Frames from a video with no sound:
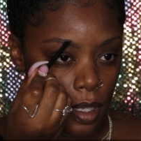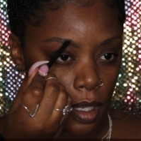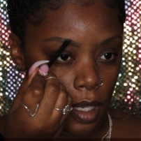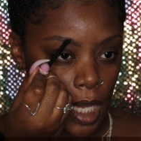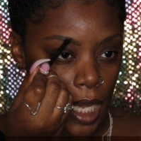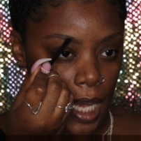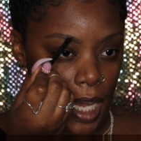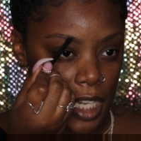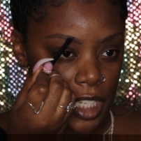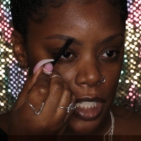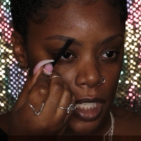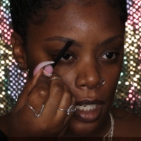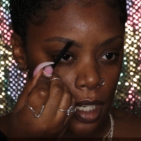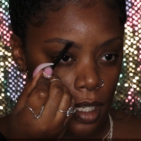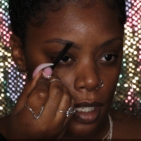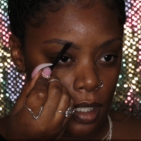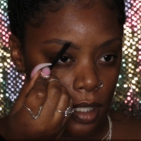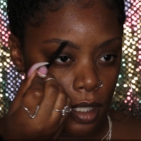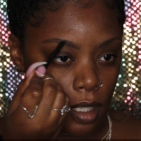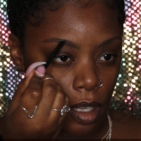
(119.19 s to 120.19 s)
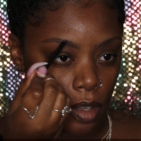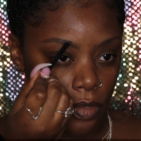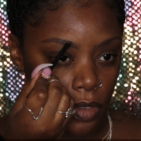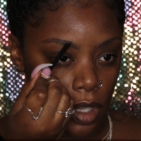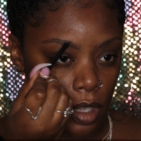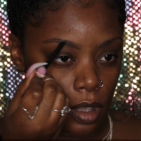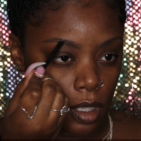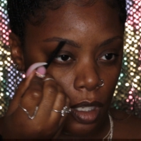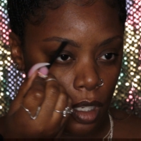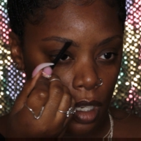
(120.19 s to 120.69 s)
ashiness of
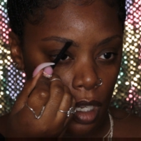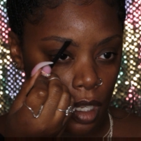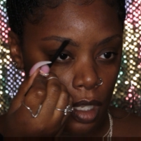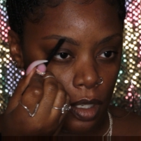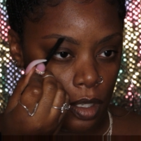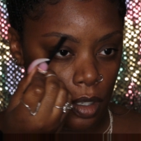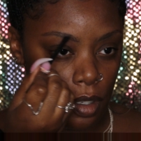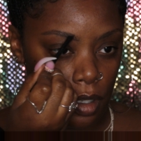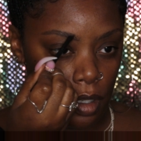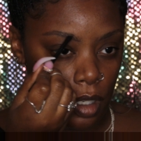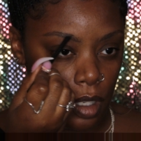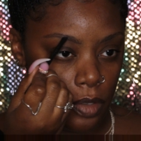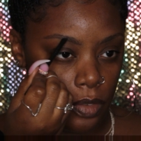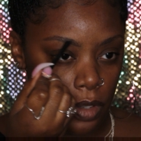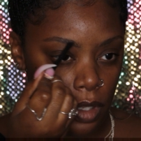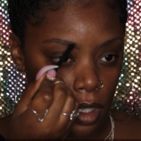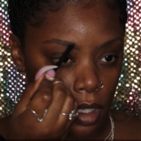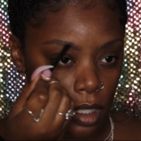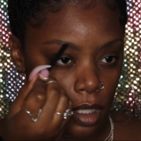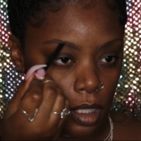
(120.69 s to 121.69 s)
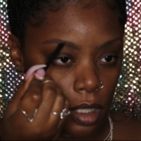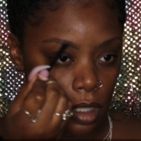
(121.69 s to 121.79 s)
it, the color of it.